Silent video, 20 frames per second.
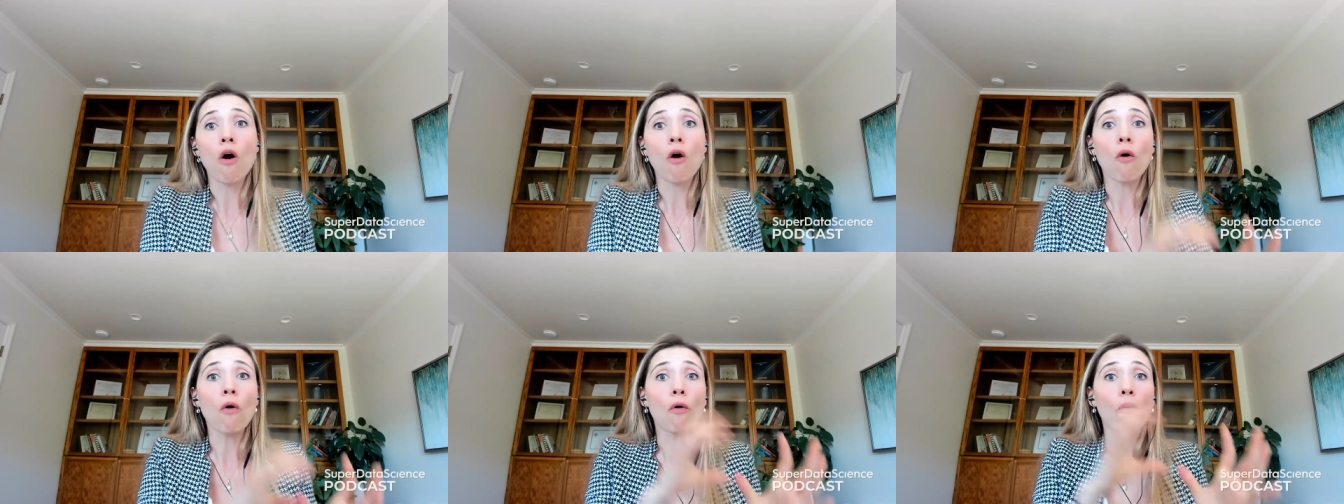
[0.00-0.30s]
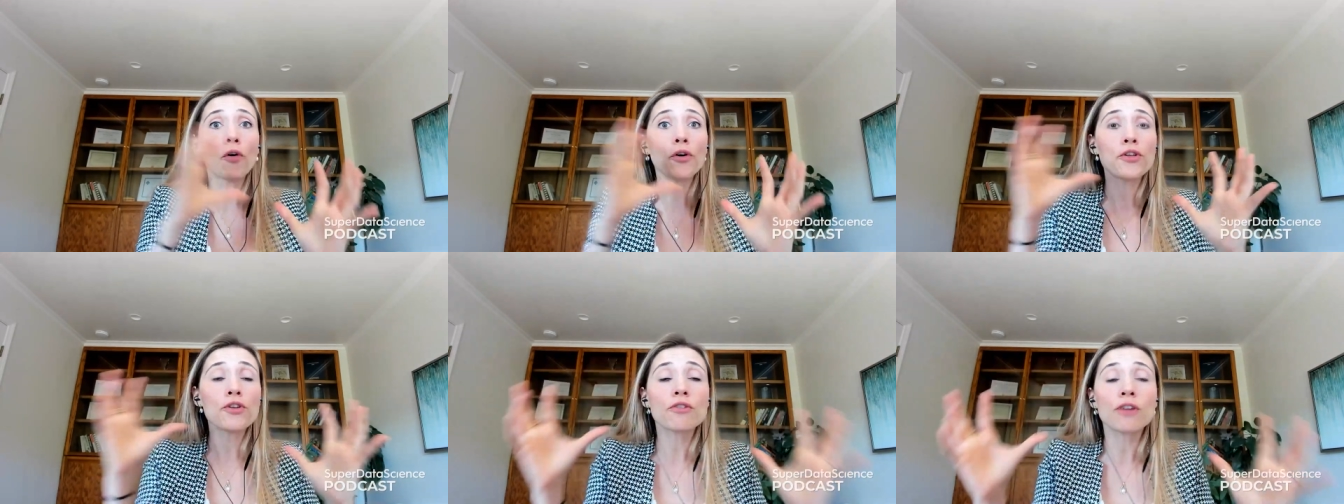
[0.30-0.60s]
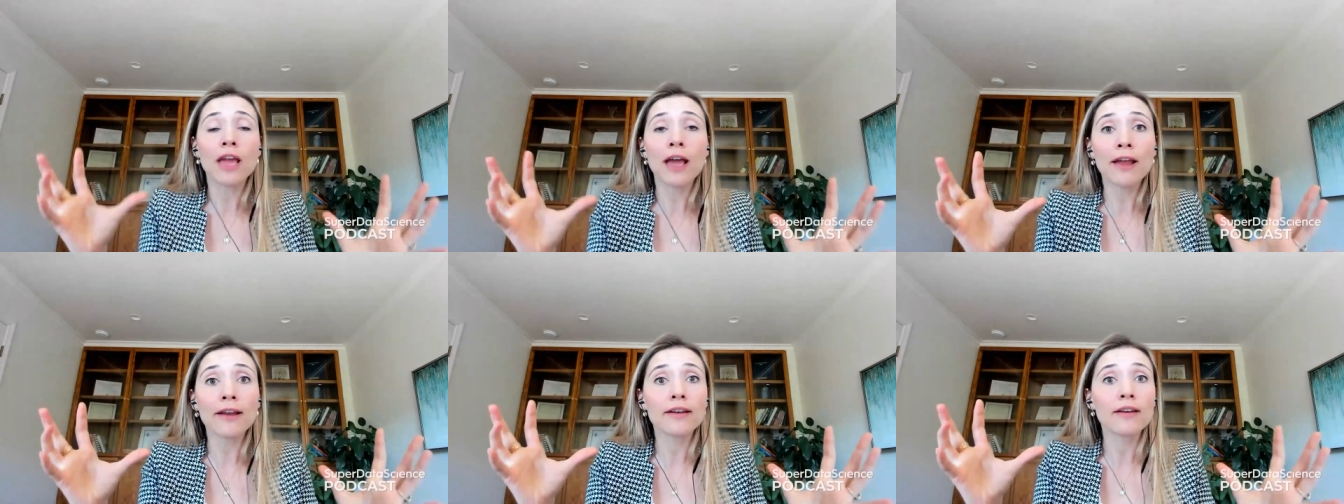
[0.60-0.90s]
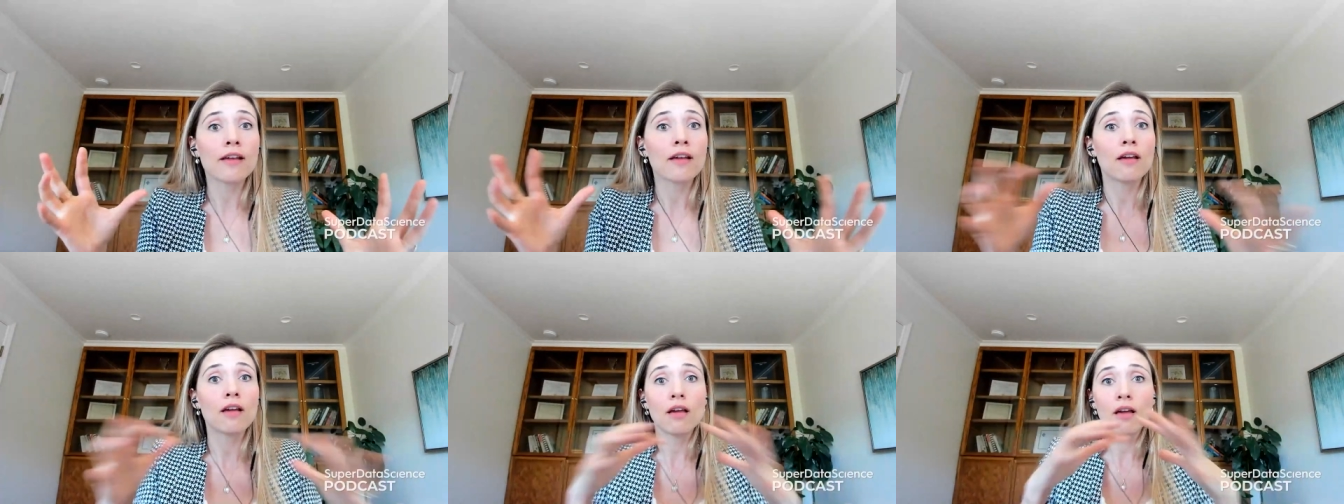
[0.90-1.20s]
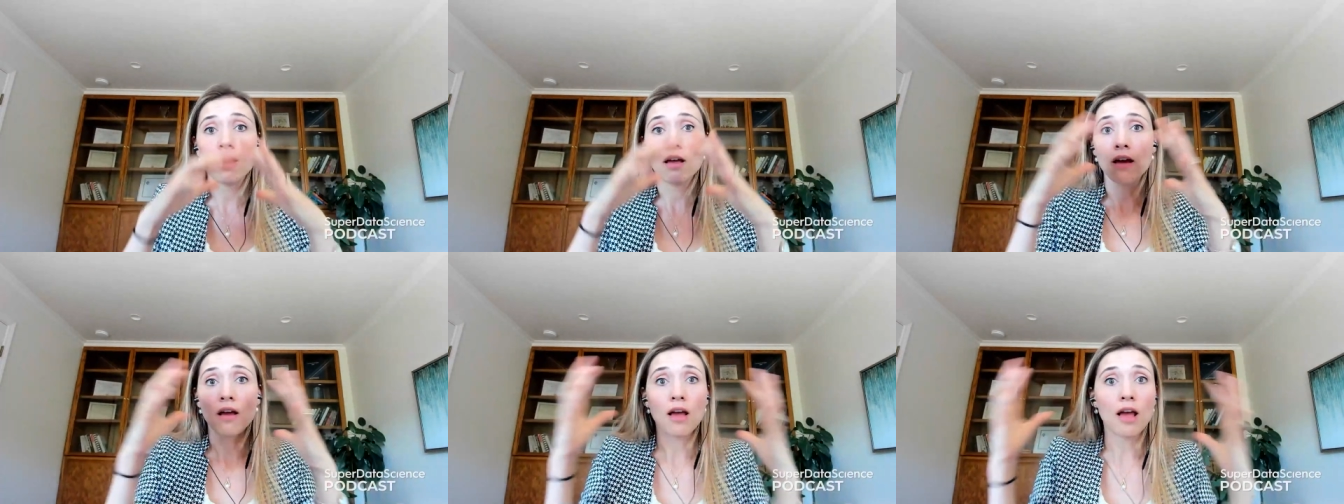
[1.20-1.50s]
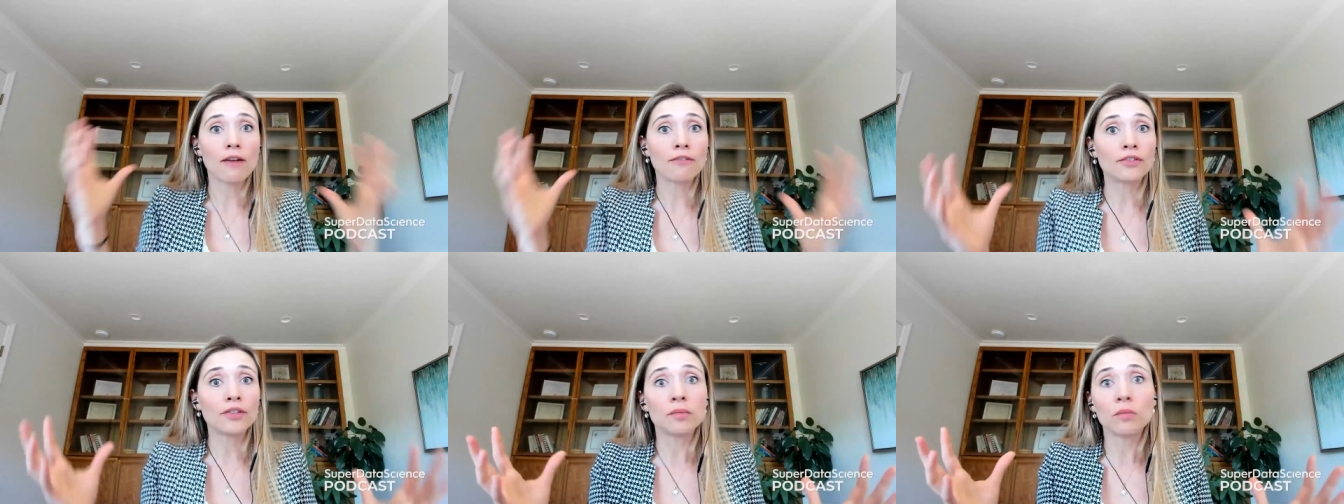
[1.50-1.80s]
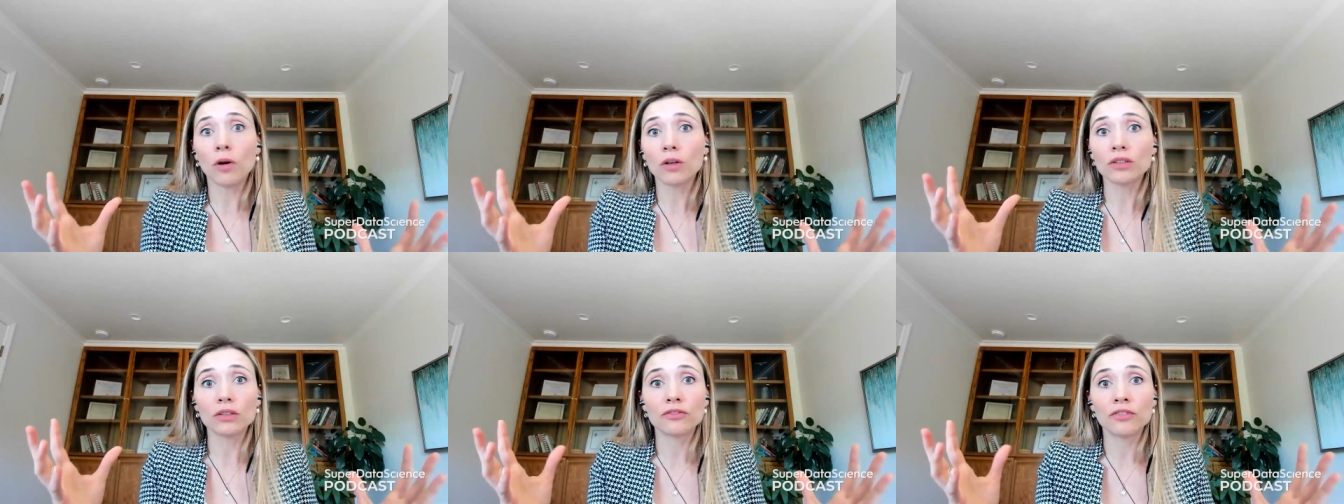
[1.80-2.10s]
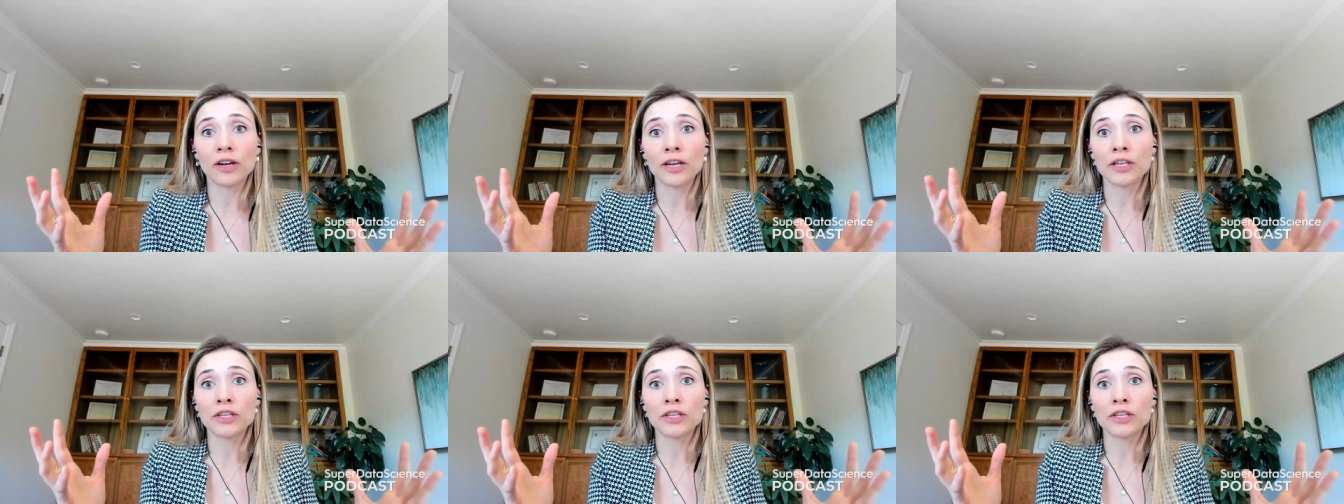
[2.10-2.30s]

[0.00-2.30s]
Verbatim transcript: or you can have the model fine